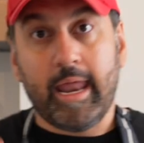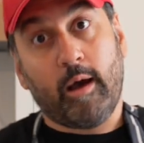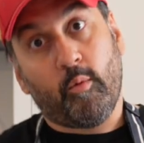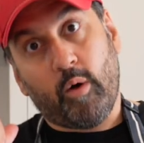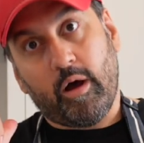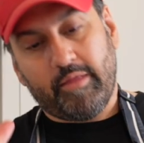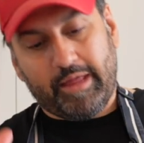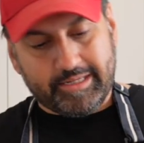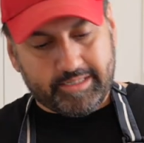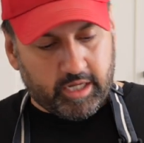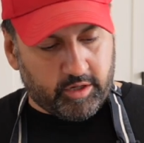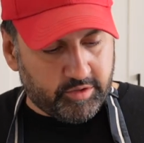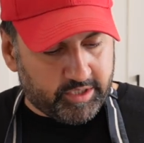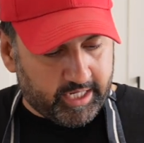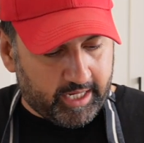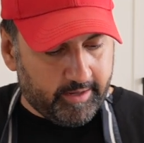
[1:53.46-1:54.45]
Now, while that's
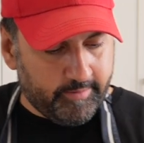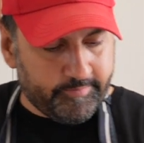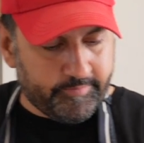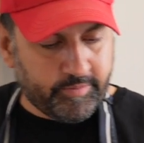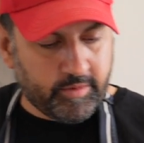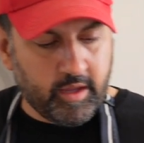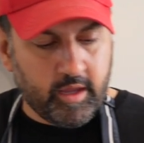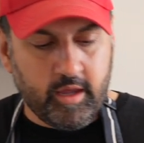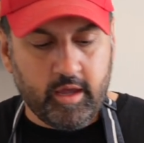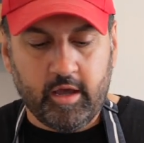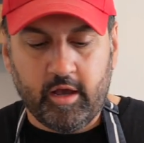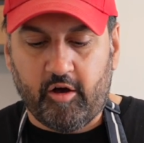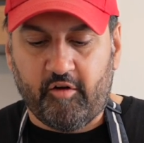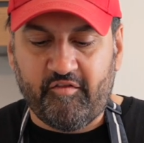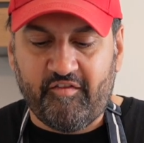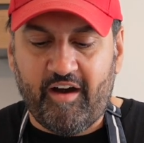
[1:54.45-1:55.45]
toasting, I've
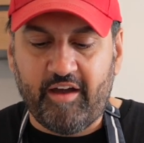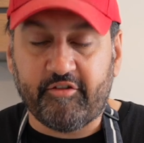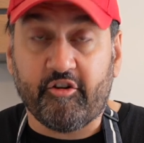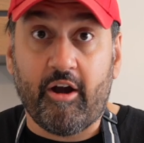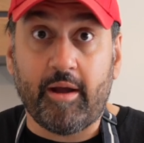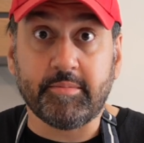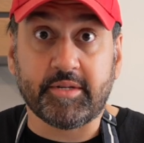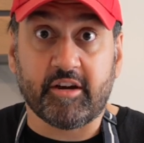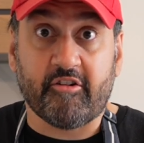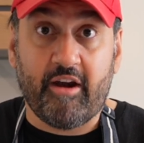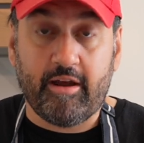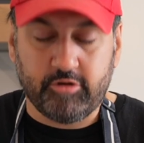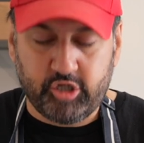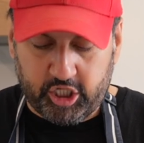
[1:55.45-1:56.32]
got 5 grams of ground